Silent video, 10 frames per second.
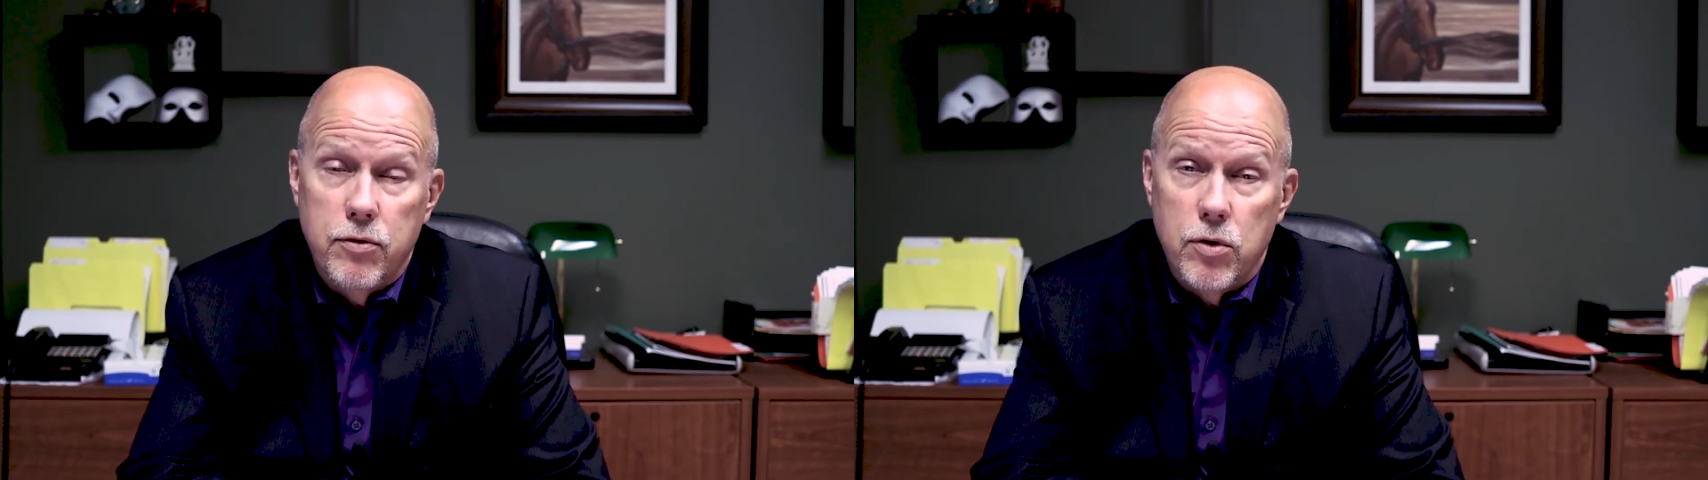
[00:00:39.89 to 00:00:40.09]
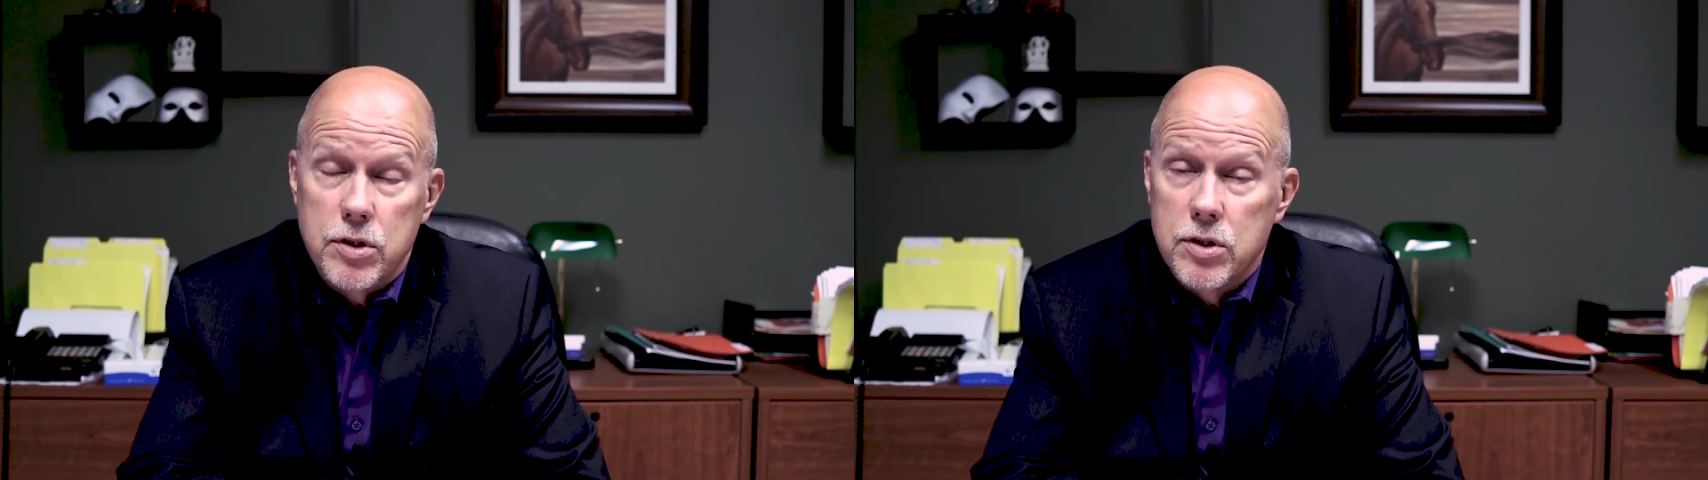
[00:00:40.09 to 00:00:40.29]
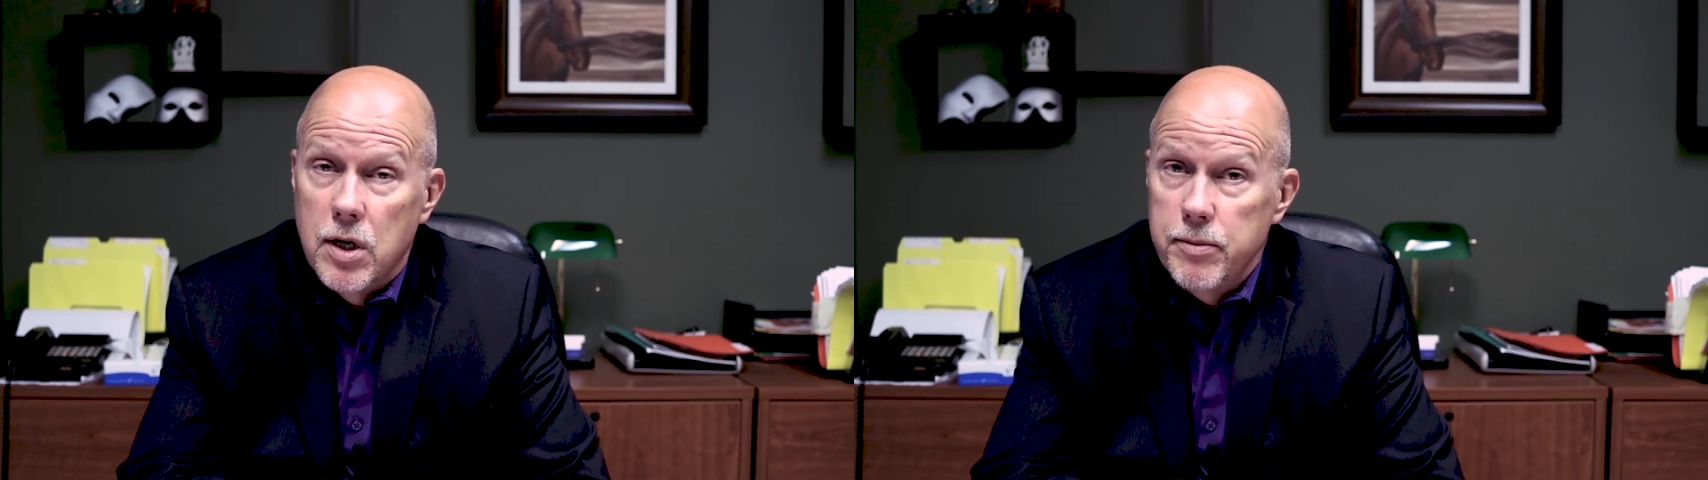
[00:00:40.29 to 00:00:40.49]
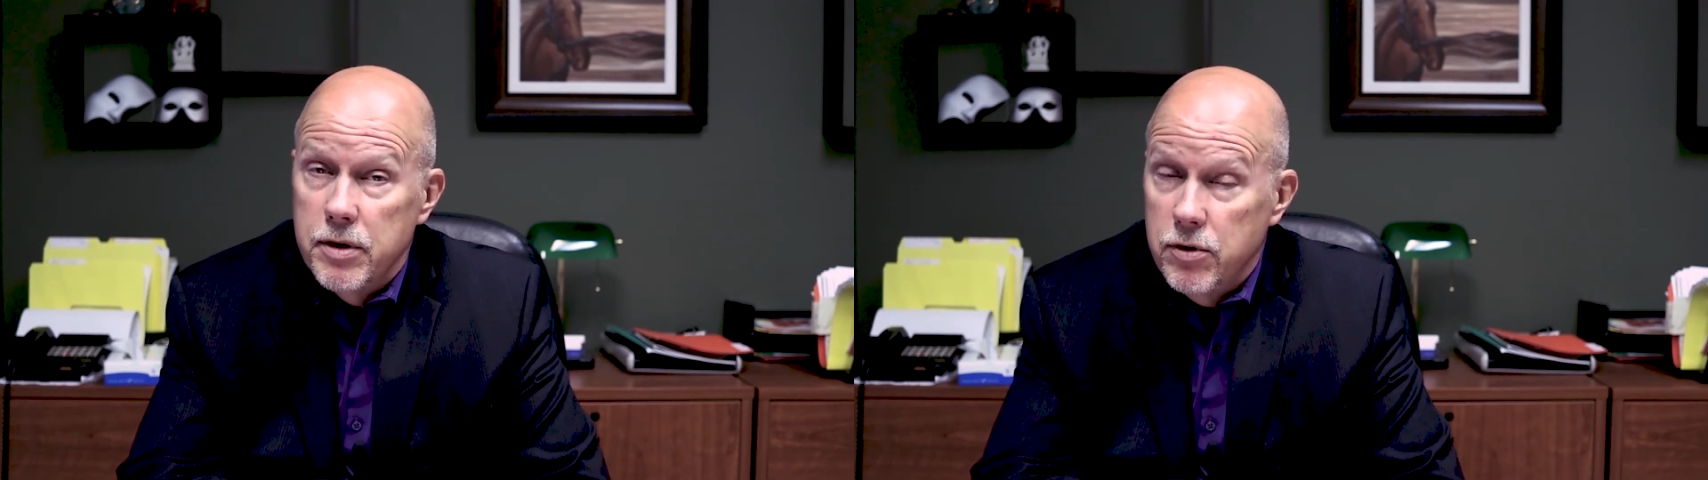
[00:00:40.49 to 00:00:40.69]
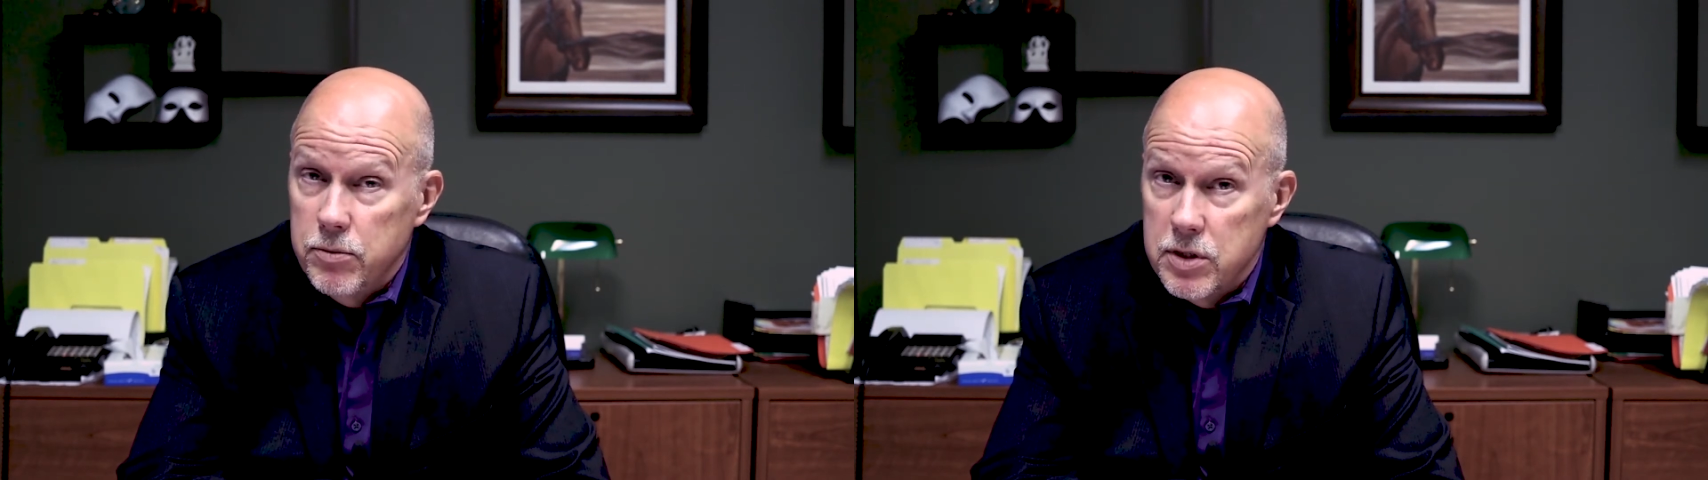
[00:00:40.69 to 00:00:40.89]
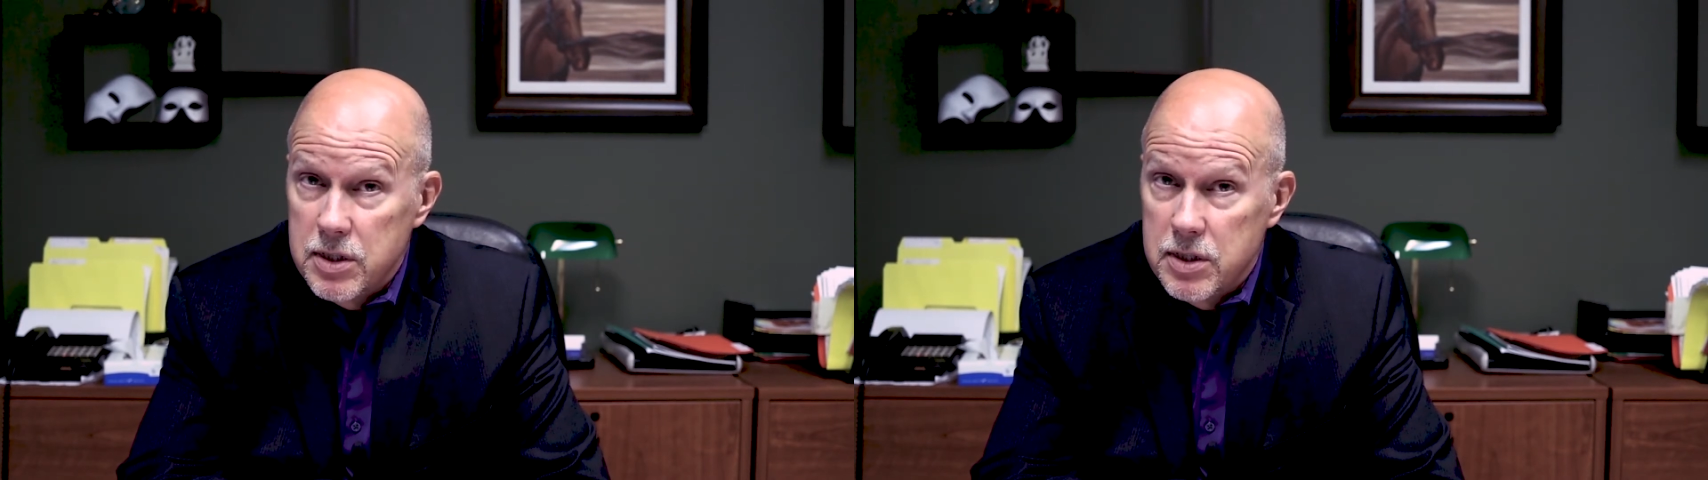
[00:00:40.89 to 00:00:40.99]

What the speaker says: forces coming from the